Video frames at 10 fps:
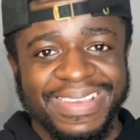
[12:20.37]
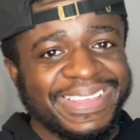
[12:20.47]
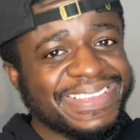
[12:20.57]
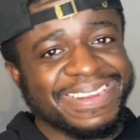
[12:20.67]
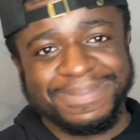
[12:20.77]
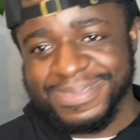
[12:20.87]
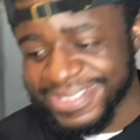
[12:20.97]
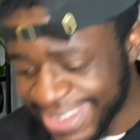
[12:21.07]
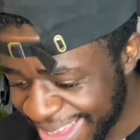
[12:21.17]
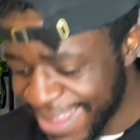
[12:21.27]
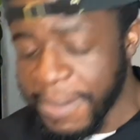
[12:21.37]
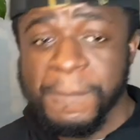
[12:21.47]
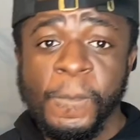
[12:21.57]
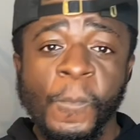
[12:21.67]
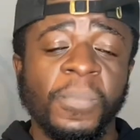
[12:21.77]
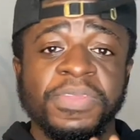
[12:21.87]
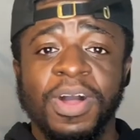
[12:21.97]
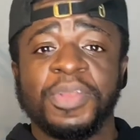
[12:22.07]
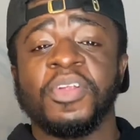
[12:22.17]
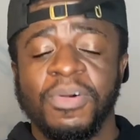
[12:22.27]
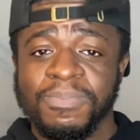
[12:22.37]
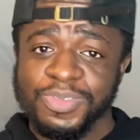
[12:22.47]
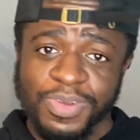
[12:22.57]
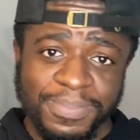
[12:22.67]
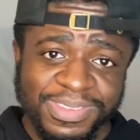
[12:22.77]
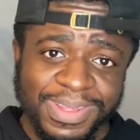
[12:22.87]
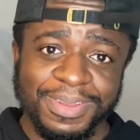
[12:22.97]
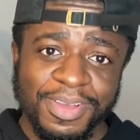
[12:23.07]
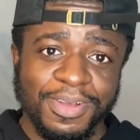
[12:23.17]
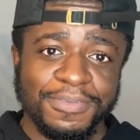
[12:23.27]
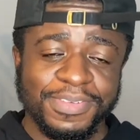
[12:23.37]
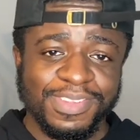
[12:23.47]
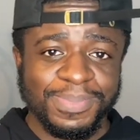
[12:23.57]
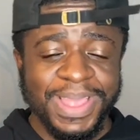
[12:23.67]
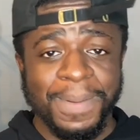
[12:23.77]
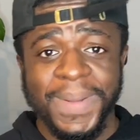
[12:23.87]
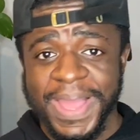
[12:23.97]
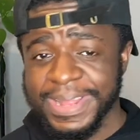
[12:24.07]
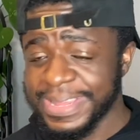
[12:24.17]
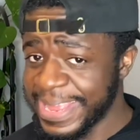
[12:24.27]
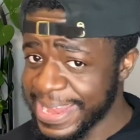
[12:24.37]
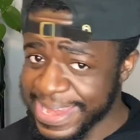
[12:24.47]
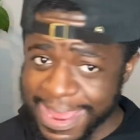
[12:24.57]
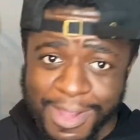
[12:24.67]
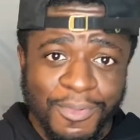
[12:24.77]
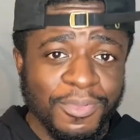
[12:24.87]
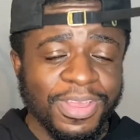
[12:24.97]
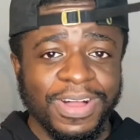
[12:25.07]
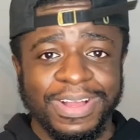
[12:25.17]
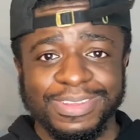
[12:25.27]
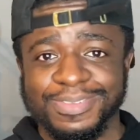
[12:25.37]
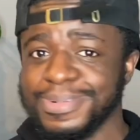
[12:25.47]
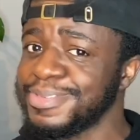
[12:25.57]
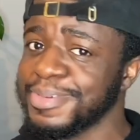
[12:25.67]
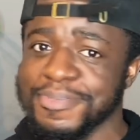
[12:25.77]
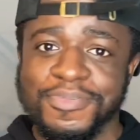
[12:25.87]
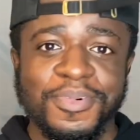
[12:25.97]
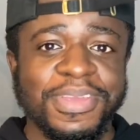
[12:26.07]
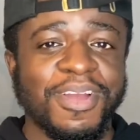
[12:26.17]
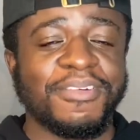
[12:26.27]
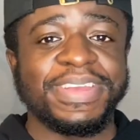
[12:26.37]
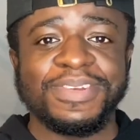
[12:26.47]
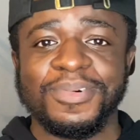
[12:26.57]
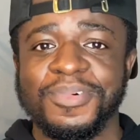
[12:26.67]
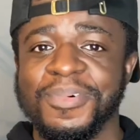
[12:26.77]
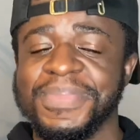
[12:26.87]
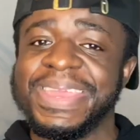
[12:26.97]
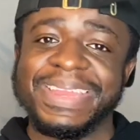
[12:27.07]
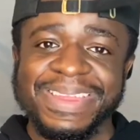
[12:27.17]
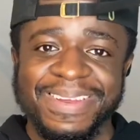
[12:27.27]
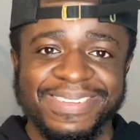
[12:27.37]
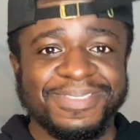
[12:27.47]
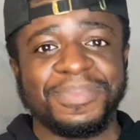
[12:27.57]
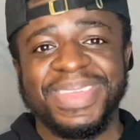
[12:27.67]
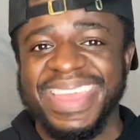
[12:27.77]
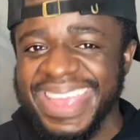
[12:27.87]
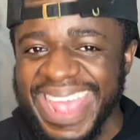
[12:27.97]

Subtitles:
You know what I'm saying? Y'all know Trump is out of office. We got Biden in now. 2024, you already know who's gonna be in there. It's gonna be.